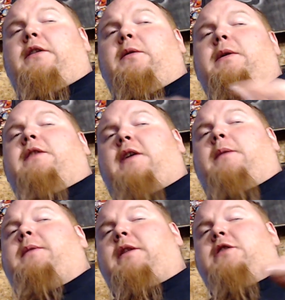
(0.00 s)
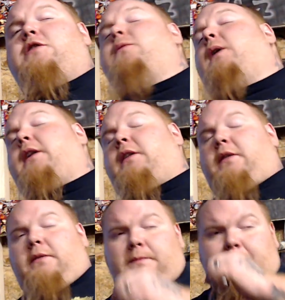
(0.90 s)
something that you want to do.
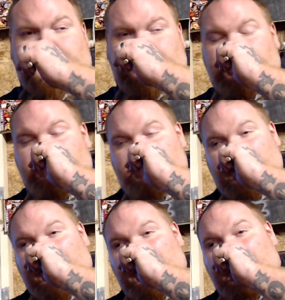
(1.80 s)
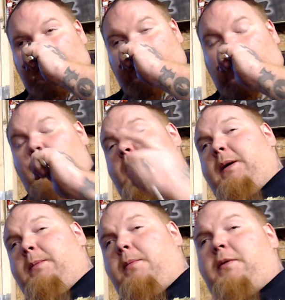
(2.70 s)
Don't let people
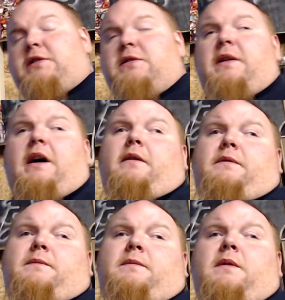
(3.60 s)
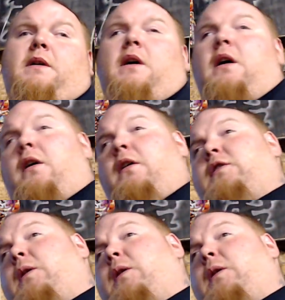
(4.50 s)
put you down. Don't let